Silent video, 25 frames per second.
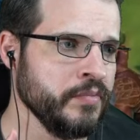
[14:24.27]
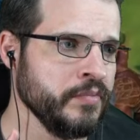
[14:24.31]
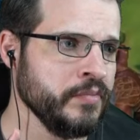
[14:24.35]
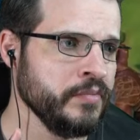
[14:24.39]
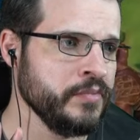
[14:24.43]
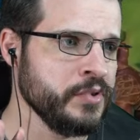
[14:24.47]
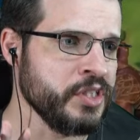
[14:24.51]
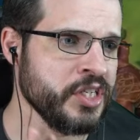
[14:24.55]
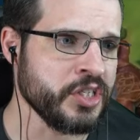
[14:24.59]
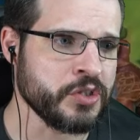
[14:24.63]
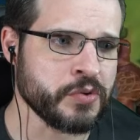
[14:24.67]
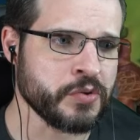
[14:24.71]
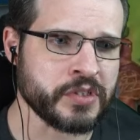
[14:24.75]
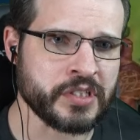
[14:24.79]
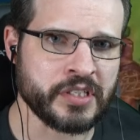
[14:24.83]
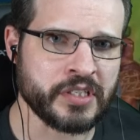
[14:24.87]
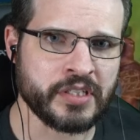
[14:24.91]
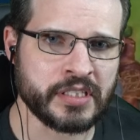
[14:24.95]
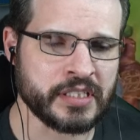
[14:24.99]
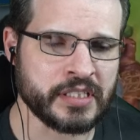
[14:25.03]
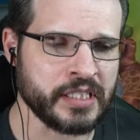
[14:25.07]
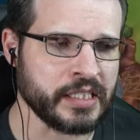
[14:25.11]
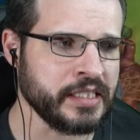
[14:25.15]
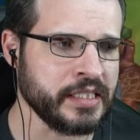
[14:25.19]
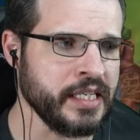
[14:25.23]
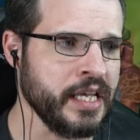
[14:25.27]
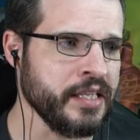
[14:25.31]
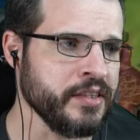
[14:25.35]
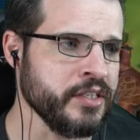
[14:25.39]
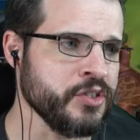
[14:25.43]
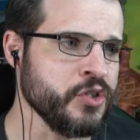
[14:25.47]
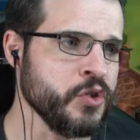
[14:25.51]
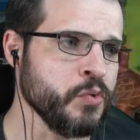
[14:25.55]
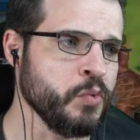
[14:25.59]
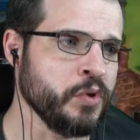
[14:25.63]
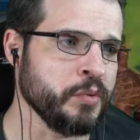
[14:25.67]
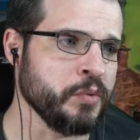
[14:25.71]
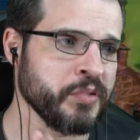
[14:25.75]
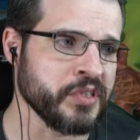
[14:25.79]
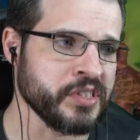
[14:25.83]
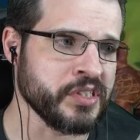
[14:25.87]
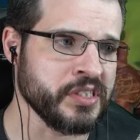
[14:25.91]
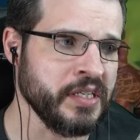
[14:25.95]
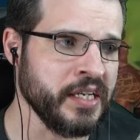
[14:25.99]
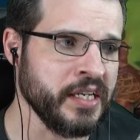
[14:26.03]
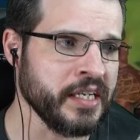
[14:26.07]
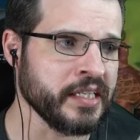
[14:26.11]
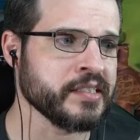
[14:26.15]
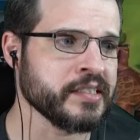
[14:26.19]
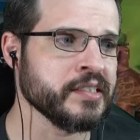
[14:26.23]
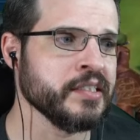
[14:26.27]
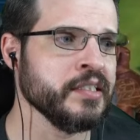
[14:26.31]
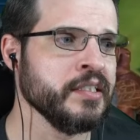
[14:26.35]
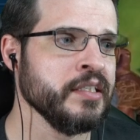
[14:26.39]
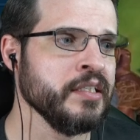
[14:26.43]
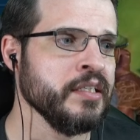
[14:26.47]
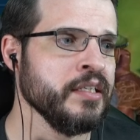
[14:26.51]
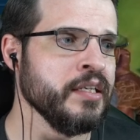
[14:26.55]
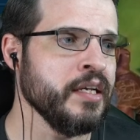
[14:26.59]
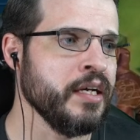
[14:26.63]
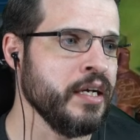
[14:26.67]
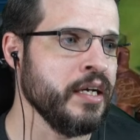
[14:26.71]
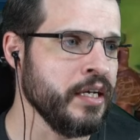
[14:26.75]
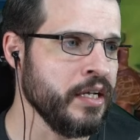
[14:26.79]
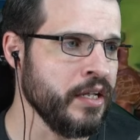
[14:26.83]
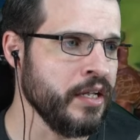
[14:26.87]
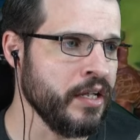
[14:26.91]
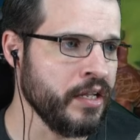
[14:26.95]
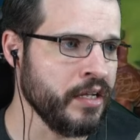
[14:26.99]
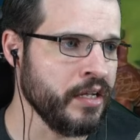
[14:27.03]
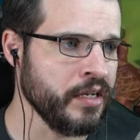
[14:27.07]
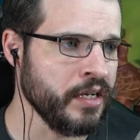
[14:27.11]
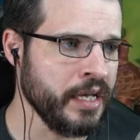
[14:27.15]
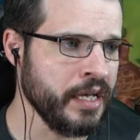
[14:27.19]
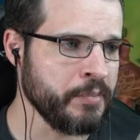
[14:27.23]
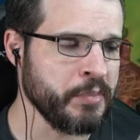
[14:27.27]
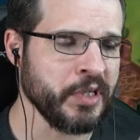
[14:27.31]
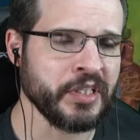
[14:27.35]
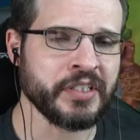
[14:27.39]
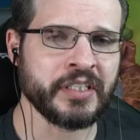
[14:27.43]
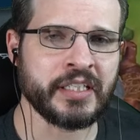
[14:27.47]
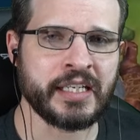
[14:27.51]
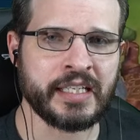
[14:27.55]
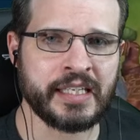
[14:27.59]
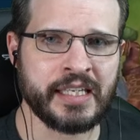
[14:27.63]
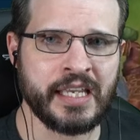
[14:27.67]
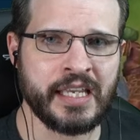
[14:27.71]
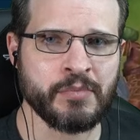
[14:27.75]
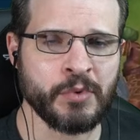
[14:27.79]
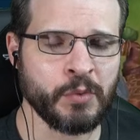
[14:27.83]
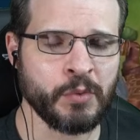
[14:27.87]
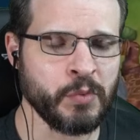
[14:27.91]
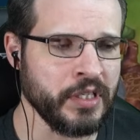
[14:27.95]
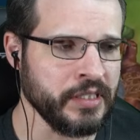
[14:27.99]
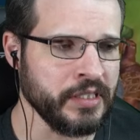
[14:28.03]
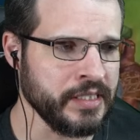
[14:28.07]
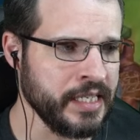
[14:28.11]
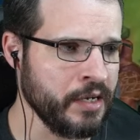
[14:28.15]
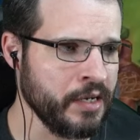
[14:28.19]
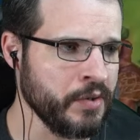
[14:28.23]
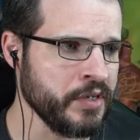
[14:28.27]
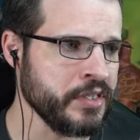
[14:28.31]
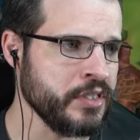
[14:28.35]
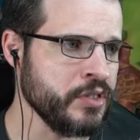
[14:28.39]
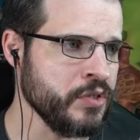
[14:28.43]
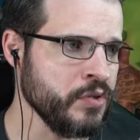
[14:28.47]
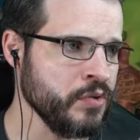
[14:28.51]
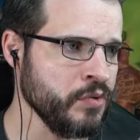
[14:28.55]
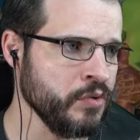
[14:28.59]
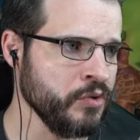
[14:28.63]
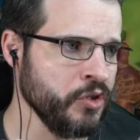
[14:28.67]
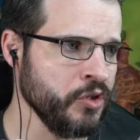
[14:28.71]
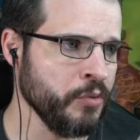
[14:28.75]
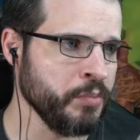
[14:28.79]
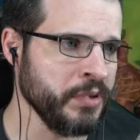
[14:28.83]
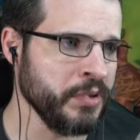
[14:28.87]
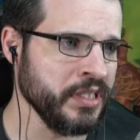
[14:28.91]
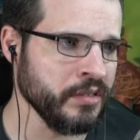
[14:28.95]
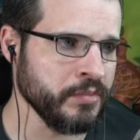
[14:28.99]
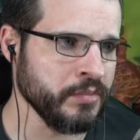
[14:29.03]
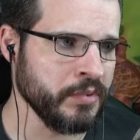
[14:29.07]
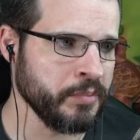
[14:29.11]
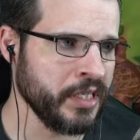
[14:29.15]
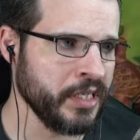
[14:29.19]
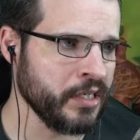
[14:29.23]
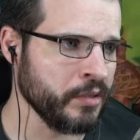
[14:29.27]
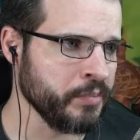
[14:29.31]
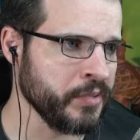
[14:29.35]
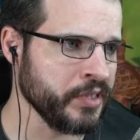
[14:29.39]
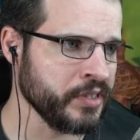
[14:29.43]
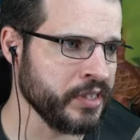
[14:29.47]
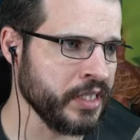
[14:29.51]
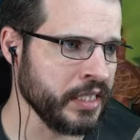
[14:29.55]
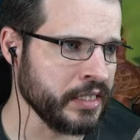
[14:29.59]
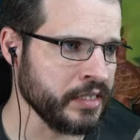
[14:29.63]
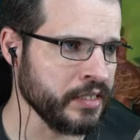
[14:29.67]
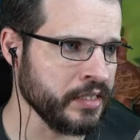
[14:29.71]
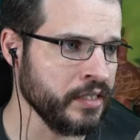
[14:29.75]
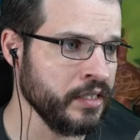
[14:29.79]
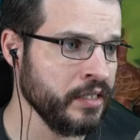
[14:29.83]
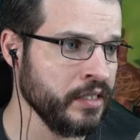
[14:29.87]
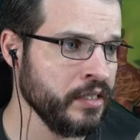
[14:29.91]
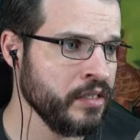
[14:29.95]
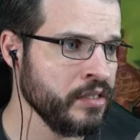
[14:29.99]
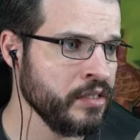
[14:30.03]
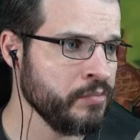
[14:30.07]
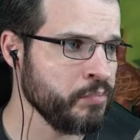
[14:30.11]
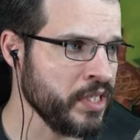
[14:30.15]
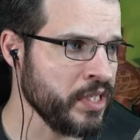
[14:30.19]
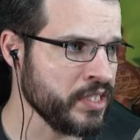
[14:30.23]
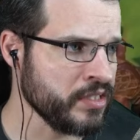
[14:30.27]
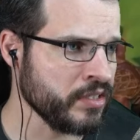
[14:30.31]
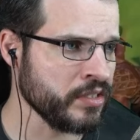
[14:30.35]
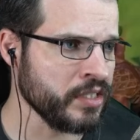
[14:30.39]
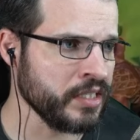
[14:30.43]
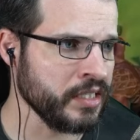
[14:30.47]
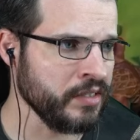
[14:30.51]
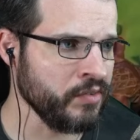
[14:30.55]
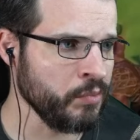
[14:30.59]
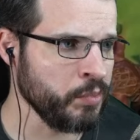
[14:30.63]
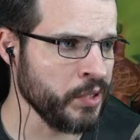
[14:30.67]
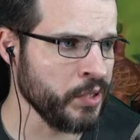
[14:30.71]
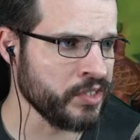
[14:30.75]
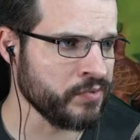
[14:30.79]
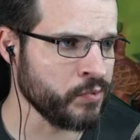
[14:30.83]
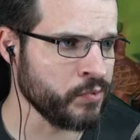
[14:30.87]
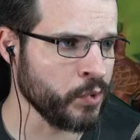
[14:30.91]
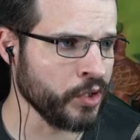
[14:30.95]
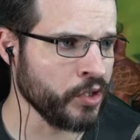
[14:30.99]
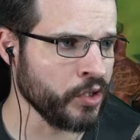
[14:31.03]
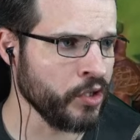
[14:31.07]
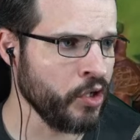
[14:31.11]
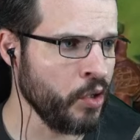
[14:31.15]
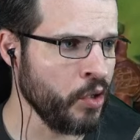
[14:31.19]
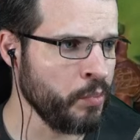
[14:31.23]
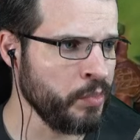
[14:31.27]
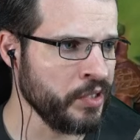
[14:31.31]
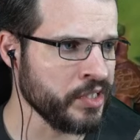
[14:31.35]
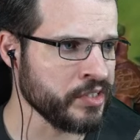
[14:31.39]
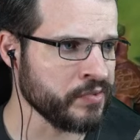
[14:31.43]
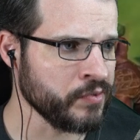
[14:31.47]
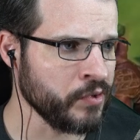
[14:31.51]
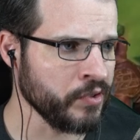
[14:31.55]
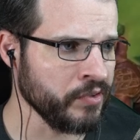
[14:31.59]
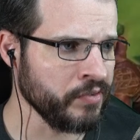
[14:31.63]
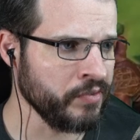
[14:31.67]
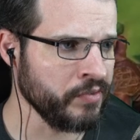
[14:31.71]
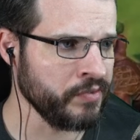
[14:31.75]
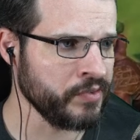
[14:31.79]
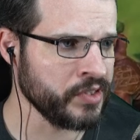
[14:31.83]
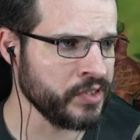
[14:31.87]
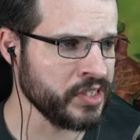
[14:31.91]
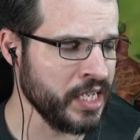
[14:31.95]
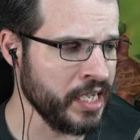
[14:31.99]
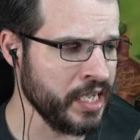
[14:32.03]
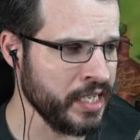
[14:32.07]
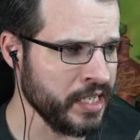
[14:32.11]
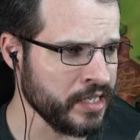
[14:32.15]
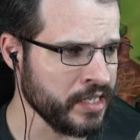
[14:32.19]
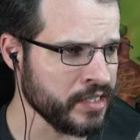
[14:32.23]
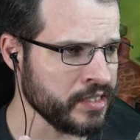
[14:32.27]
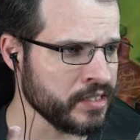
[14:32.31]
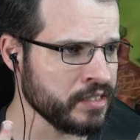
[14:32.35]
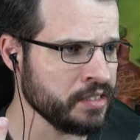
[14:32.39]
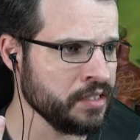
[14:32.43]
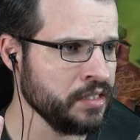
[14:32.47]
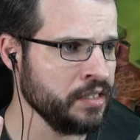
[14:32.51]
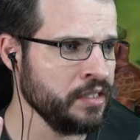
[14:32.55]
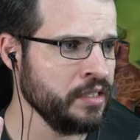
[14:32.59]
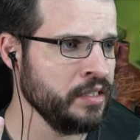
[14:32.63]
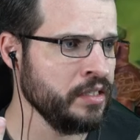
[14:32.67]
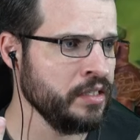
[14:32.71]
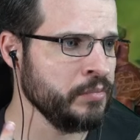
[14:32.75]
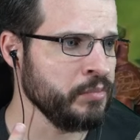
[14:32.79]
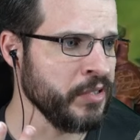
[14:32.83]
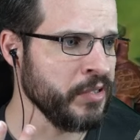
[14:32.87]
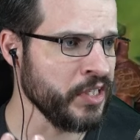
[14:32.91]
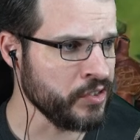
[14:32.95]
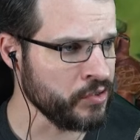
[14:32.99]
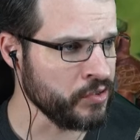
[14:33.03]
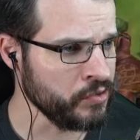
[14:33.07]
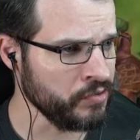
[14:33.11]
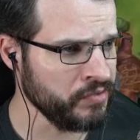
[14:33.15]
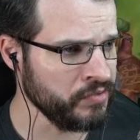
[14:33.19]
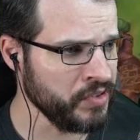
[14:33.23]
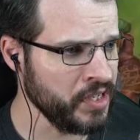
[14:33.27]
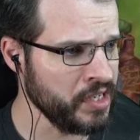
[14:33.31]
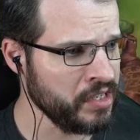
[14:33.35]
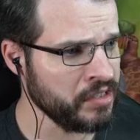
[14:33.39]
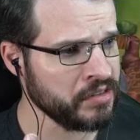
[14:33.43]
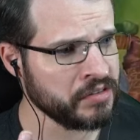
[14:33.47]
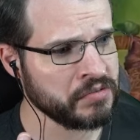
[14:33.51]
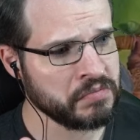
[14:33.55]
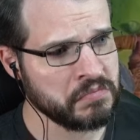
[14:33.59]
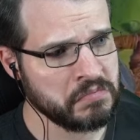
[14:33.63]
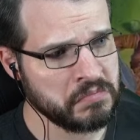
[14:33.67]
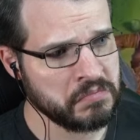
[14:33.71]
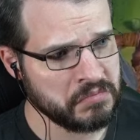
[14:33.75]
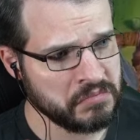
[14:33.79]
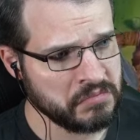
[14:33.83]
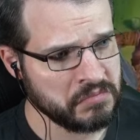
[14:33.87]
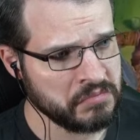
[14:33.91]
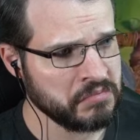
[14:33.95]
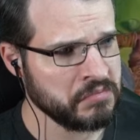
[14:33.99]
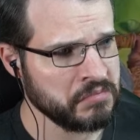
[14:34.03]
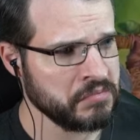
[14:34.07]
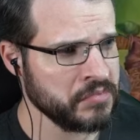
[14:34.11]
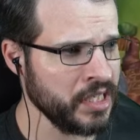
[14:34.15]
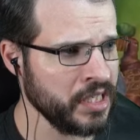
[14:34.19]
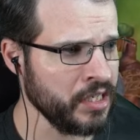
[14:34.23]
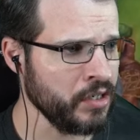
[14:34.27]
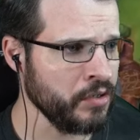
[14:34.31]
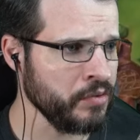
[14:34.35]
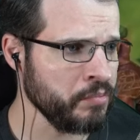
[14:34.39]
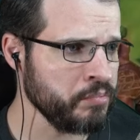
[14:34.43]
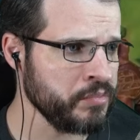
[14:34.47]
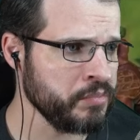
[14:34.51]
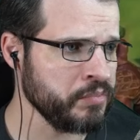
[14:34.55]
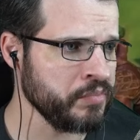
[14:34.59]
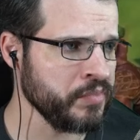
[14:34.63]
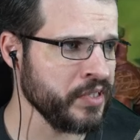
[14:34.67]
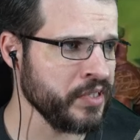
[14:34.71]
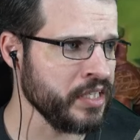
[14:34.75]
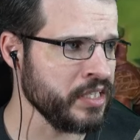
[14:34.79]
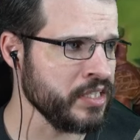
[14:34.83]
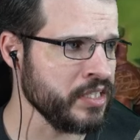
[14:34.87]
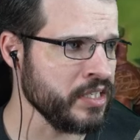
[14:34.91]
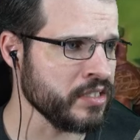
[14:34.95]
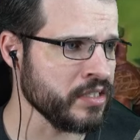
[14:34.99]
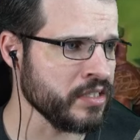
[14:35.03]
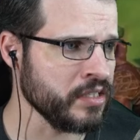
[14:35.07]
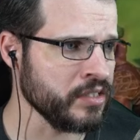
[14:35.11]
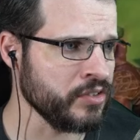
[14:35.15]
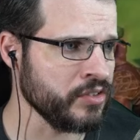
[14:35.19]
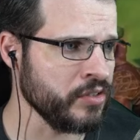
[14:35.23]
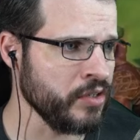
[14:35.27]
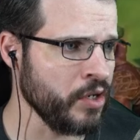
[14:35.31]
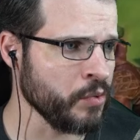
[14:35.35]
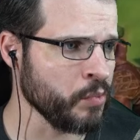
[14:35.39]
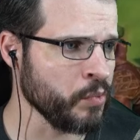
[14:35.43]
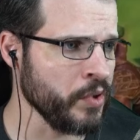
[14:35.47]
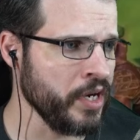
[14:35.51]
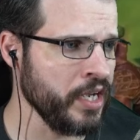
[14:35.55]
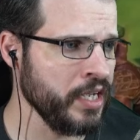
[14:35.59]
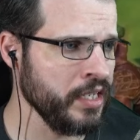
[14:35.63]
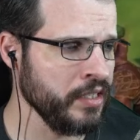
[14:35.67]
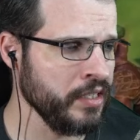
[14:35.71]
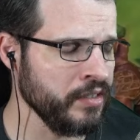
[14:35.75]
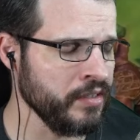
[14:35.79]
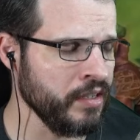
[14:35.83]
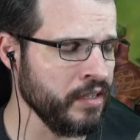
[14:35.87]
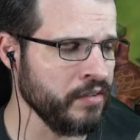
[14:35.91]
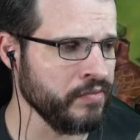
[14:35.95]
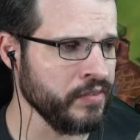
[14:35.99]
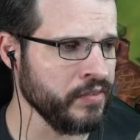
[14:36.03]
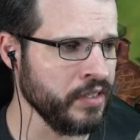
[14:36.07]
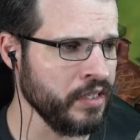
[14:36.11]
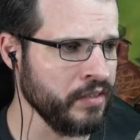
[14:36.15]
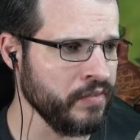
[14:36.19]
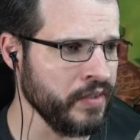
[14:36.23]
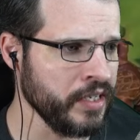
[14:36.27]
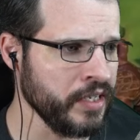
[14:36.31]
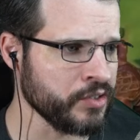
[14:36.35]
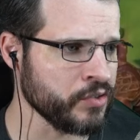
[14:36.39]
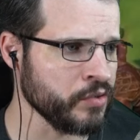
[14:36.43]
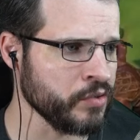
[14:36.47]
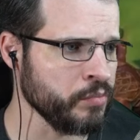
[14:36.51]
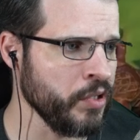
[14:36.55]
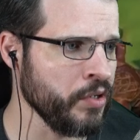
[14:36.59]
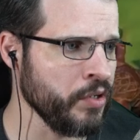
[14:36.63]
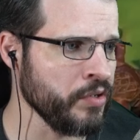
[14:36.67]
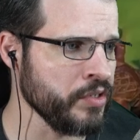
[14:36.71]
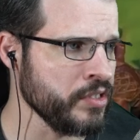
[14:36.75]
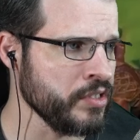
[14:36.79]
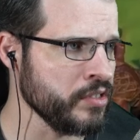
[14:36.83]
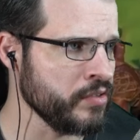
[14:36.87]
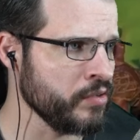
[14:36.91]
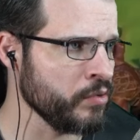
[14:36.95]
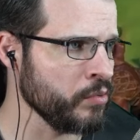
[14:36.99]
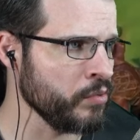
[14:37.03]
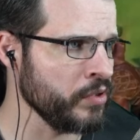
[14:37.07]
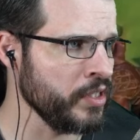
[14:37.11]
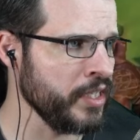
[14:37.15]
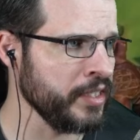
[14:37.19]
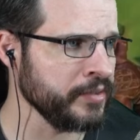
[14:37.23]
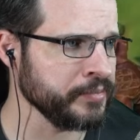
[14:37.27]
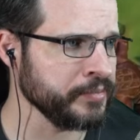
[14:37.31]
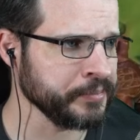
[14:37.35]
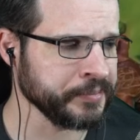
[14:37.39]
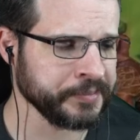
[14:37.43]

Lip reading: districts and things like that you want to protect, building an encampment will allow it to be a little bit better protected. Plus, it's going to give you +4 gold, +4 science, +2 faith. Pretty decent array of extra bonuses through that.